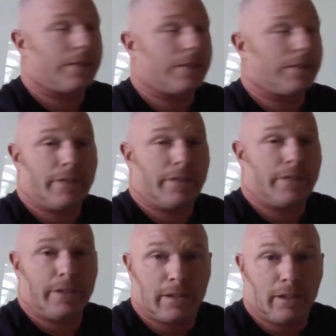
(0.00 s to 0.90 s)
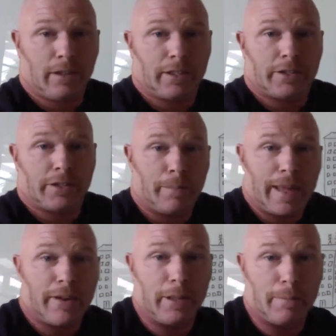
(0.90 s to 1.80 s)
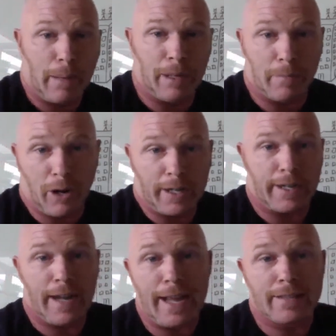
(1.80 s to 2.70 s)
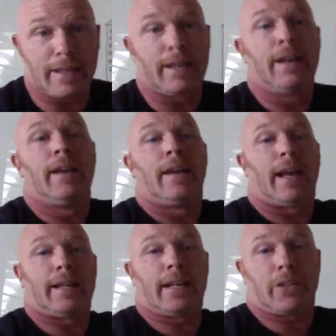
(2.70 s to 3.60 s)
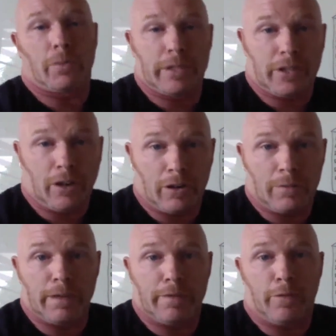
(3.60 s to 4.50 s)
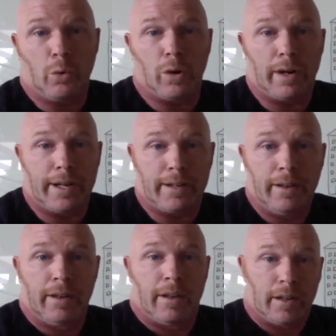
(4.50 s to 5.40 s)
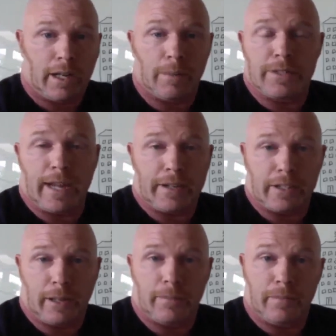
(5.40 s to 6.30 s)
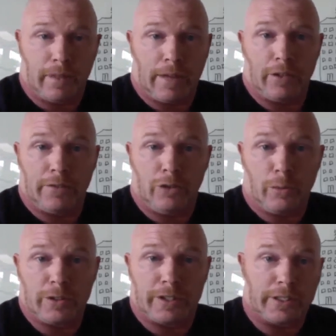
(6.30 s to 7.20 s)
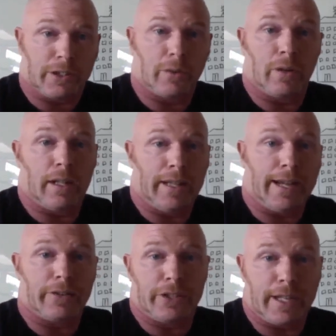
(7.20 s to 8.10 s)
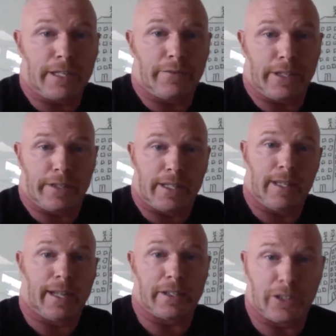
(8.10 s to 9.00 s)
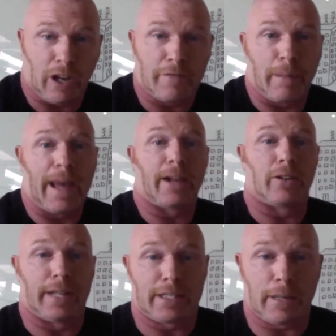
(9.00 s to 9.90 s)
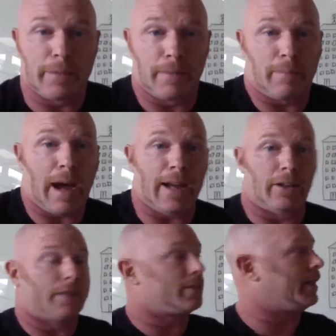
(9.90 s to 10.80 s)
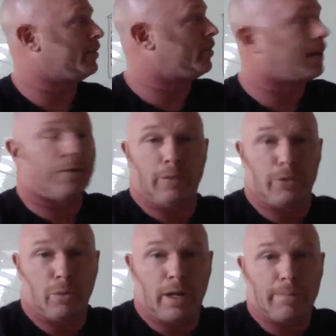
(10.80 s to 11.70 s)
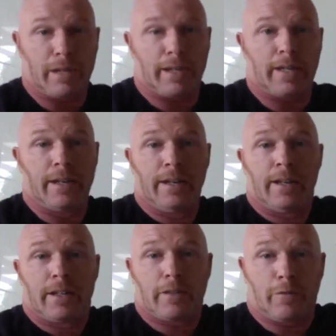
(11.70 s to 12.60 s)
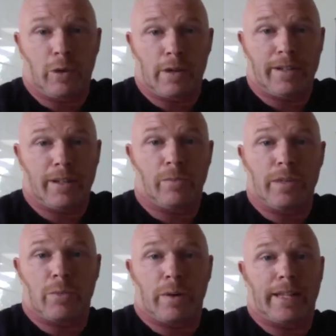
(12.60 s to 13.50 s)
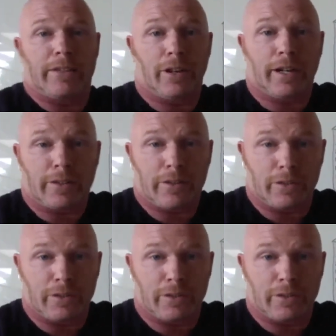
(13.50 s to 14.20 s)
do is look to dump that on the public market at exit and get their return before it comes down to some level of normalcy. So a later stage VC like a Softbank or like some of the pylons that took it from 20 billion to 40 billion, the reason why they took it to those